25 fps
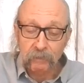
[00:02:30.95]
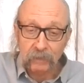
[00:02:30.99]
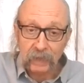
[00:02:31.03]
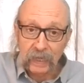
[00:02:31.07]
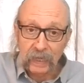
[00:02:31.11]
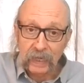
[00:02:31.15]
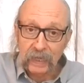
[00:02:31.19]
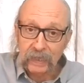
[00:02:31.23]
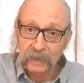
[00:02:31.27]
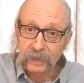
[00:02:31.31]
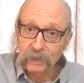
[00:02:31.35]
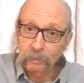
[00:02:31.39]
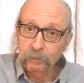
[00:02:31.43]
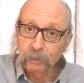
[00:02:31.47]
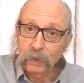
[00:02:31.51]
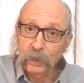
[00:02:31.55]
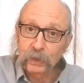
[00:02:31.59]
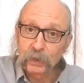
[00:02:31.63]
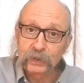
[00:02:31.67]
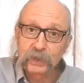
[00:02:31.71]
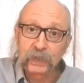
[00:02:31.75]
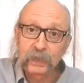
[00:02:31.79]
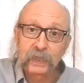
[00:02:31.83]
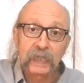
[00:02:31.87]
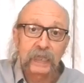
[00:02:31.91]
as
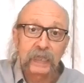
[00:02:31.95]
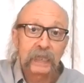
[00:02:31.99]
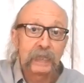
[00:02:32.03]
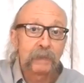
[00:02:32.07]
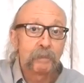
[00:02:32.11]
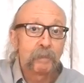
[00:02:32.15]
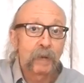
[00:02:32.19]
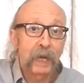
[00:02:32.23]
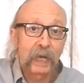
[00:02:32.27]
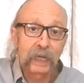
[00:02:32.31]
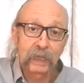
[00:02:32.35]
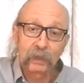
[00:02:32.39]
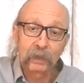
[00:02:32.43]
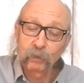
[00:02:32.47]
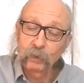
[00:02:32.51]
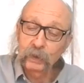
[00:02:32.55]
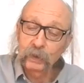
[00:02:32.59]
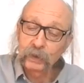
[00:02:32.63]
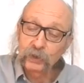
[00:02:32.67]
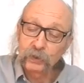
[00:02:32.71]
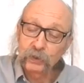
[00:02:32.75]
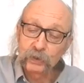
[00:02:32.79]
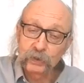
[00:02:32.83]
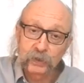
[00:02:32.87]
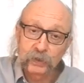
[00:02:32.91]
opposed to the E minor,
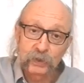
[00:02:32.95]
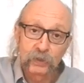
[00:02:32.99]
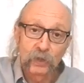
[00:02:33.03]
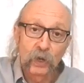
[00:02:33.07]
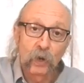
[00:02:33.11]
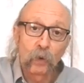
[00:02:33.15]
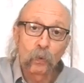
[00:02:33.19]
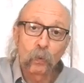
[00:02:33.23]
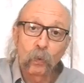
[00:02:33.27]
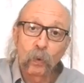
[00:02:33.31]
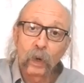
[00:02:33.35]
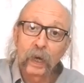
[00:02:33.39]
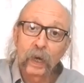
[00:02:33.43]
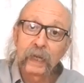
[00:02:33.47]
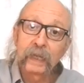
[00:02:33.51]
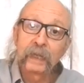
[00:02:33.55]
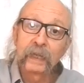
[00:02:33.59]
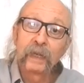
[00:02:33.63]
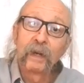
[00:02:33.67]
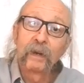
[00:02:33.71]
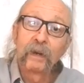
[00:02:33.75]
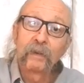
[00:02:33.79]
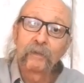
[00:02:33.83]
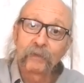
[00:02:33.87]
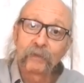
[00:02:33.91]
which uses
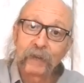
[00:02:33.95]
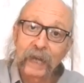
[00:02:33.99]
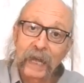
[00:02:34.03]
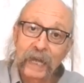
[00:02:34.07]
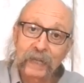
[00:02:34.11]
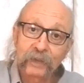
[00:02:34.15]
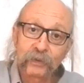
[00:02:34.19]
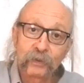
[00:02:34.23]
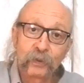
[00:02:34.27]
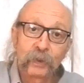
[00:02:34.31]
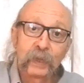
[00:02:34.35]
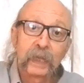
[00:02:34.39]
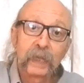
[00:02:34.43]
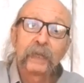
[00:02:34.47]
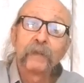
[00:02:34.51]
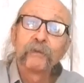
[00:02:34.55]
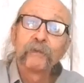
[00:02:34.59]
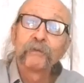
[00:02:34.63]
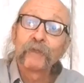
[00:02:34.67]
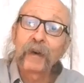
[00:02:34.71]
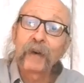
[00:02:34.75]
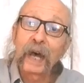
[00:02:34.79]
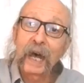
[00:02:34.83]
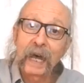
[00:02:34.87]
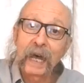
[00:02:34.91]
1, flat 3,
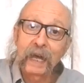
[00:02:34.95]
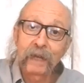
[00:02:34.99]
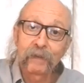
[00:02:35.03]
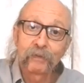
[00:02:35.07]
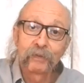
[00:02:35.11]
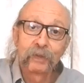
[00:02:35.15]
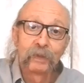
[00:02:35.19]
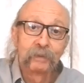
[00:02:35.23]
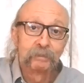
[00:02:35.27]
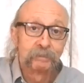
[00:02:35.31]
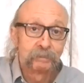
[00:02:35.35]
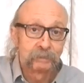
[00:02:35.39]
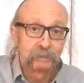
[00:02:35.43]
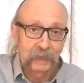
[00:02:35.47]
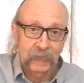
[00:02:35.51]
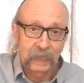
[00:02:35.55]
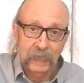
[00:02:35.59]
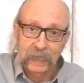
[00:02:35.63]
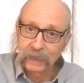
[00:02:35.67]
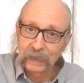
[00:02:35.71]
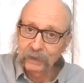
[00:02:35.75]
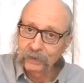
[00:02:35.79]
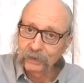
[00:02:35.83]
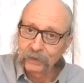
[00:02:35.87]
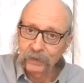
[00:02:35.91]
5,
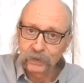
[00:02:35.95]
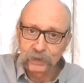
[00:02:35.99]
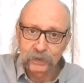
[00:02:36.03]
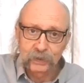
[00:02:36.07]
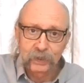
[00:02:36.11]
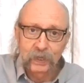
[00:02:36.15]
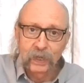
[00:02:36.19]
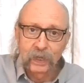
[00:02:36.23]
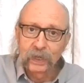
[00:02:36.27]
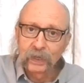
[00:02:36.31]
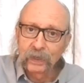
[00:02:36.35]
and there's